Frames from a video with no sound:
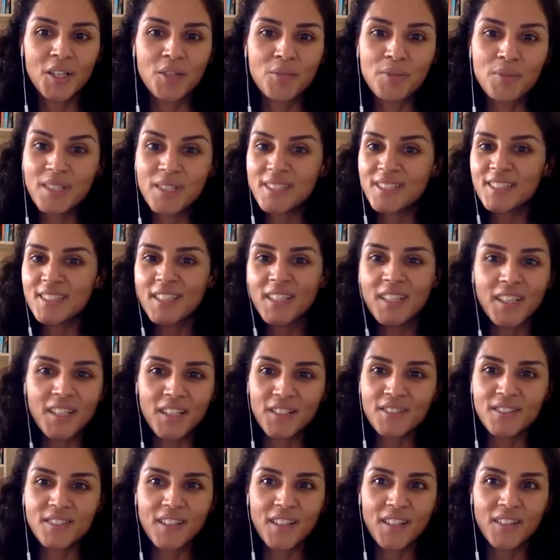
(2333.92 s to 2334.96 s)
We are sitting
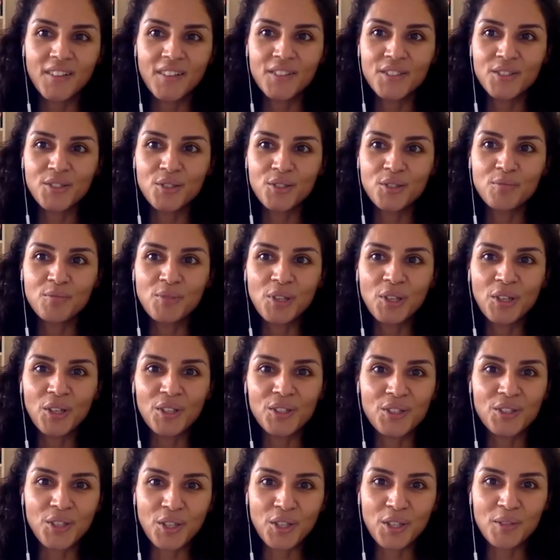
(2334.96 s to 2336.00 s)
here today on a Zoom call
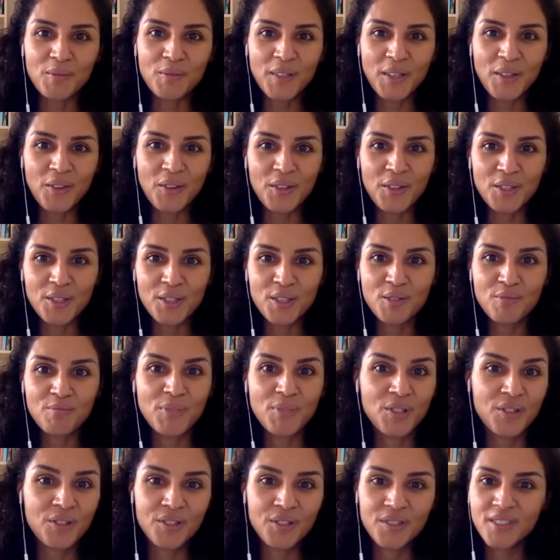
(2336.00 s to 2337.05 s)
talking about this
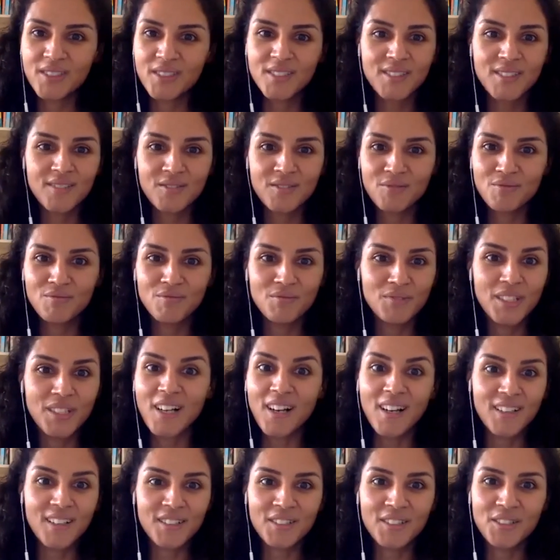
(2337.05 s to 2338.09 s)
because we
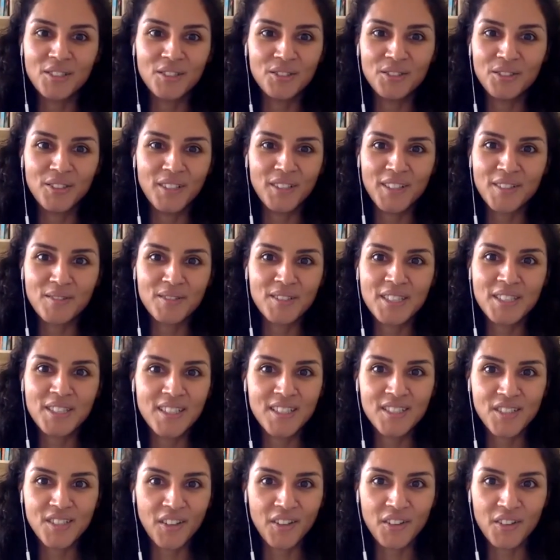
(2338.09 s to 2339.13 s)
can't go and see
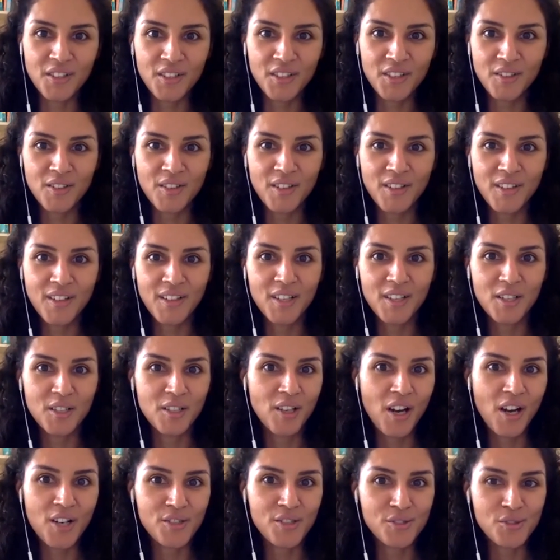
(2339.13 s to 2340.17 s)
each other in a
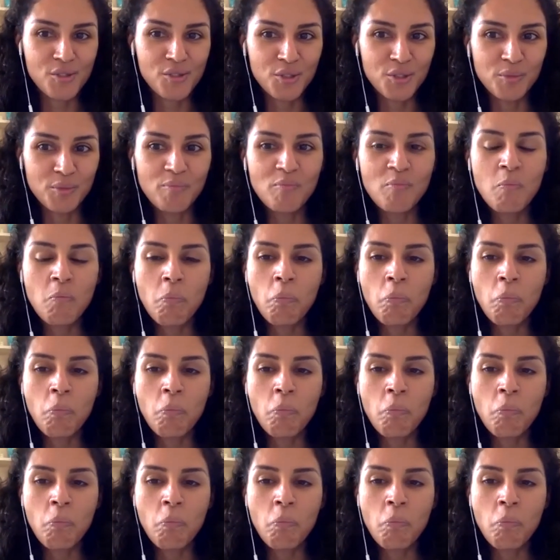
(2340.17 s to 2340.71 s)
large room.